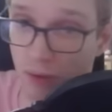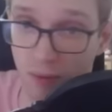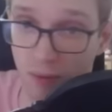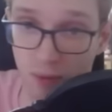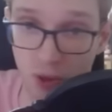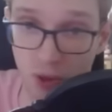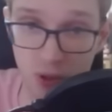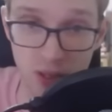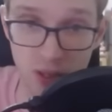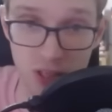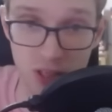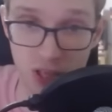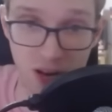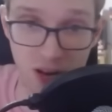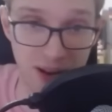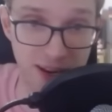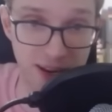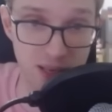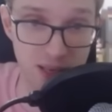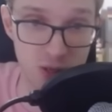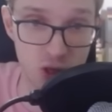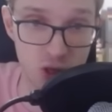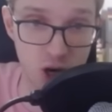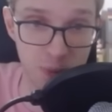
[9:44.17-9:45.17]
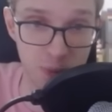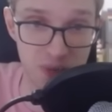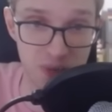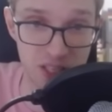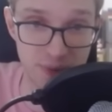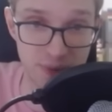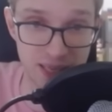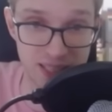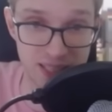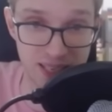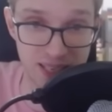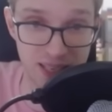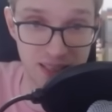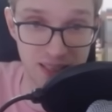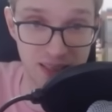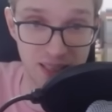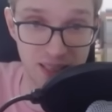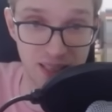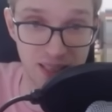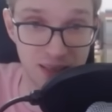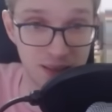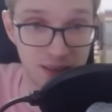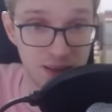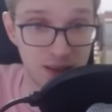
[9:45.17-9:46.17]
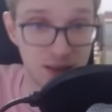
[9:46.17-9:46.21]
look at this, Iron Chop is about to hit the